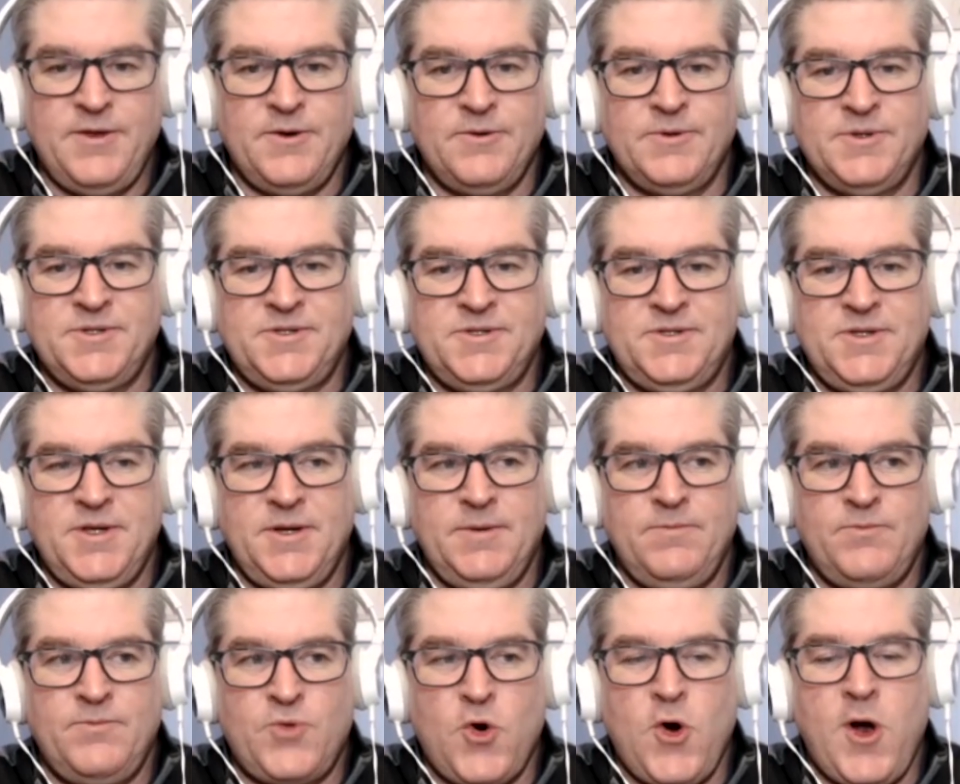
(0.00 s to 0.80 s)
There was
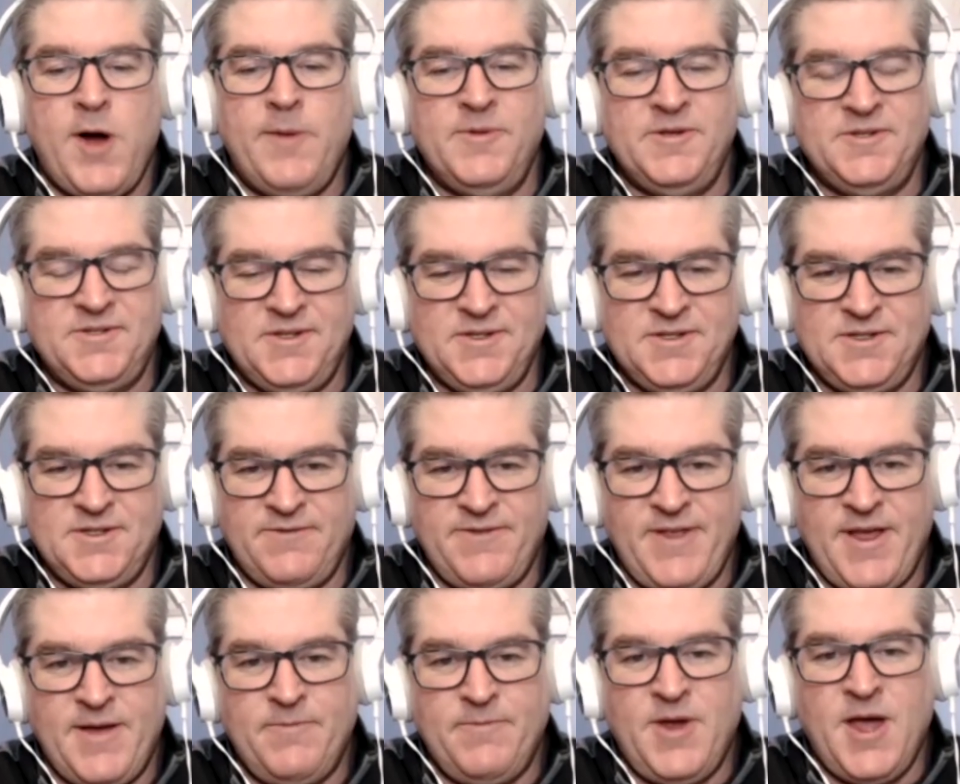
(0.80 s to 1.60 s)
some promises of
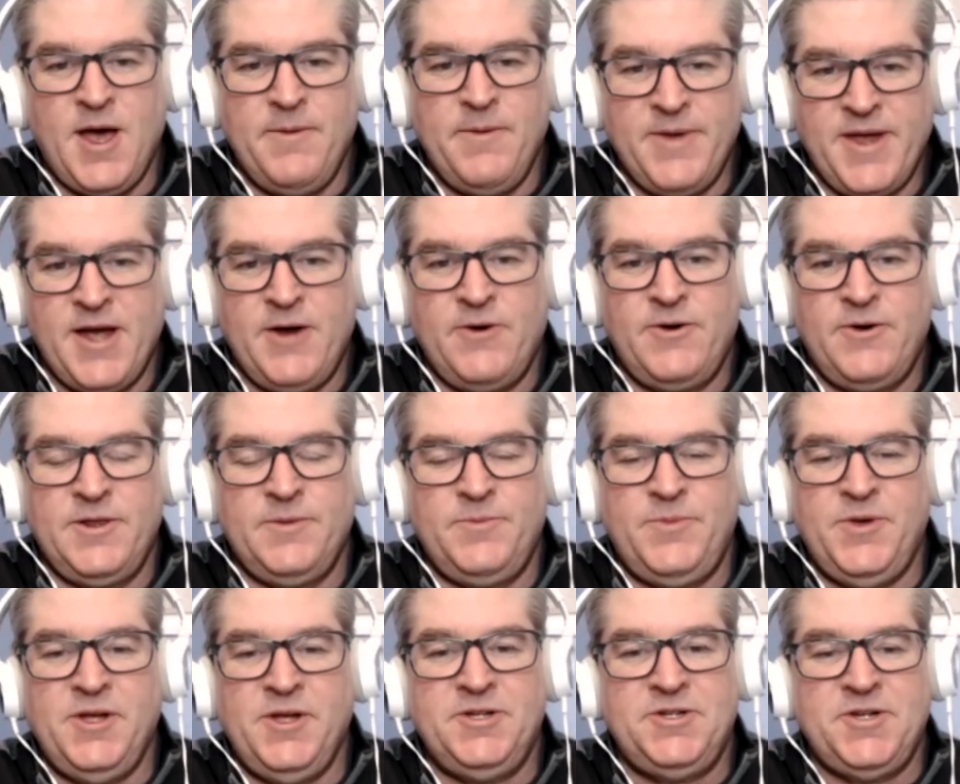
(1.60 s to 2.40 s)
them coming out at the
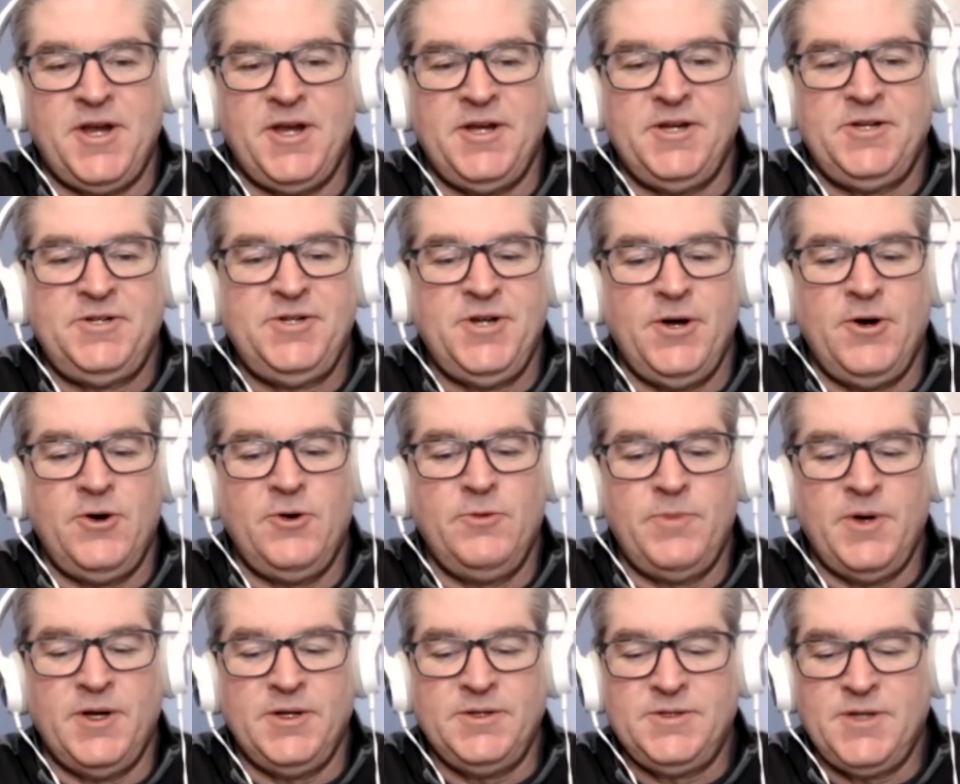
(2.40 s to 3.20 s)
PGA
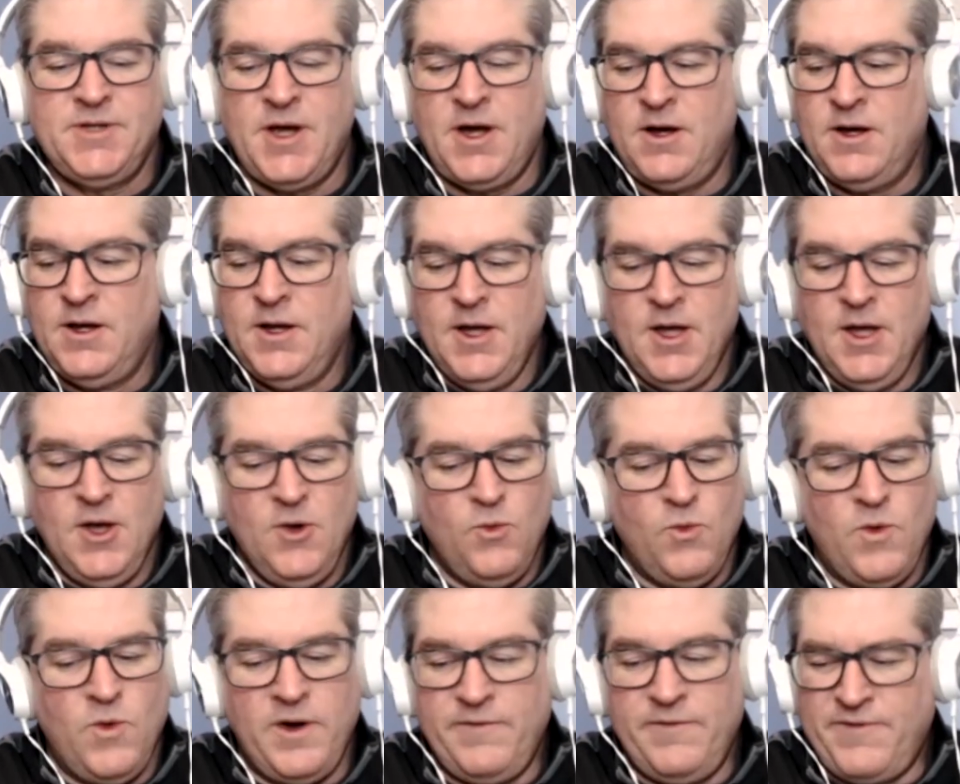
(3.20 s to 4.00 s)
show, but
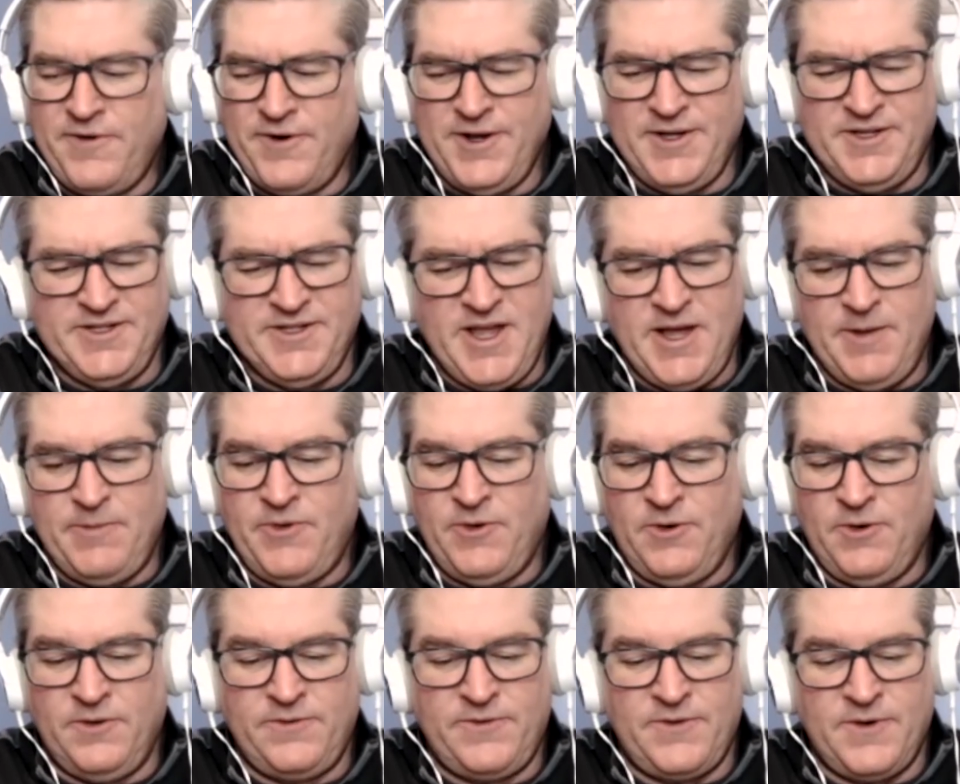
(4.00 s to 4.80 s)
one, for an
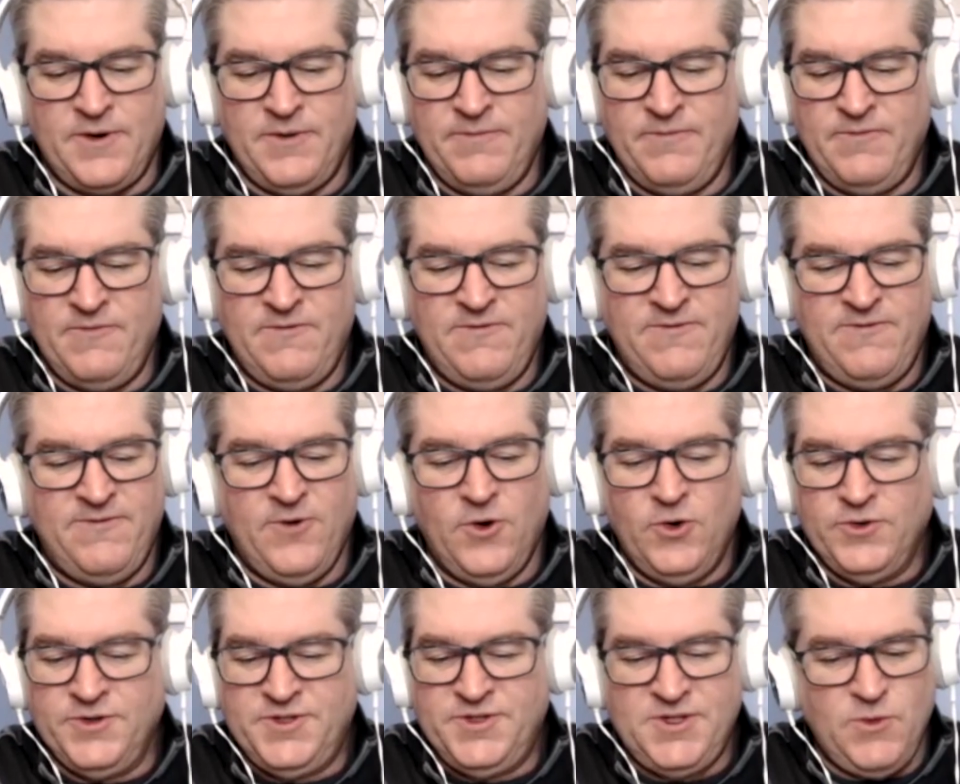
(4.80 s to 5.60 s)
example, from
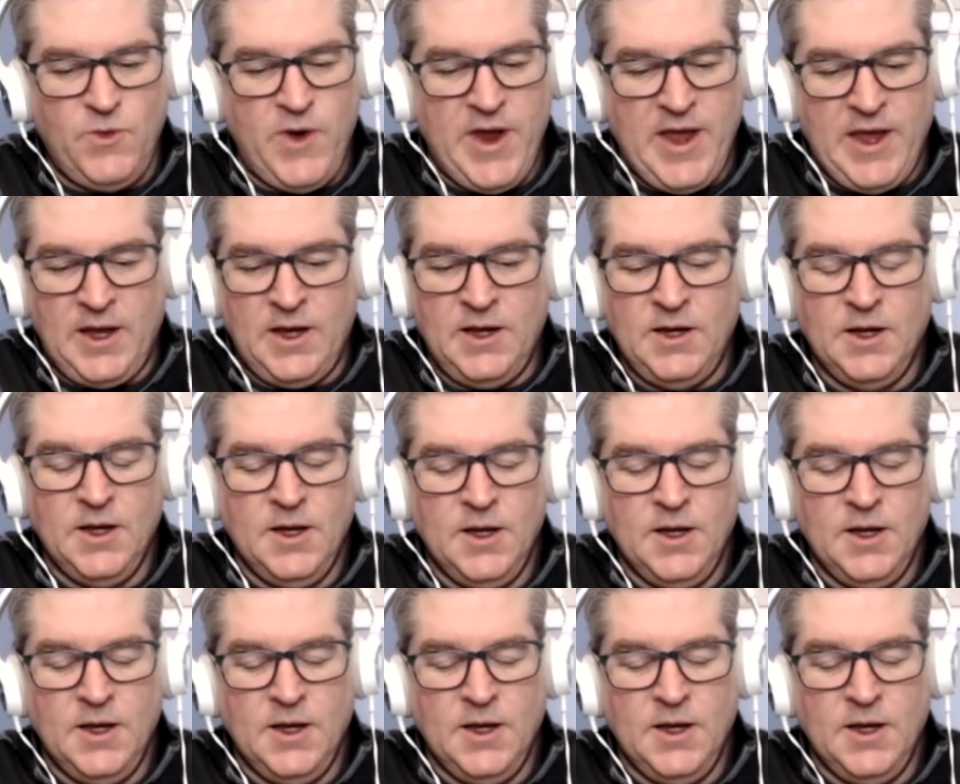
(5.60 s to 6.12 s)
Full Swing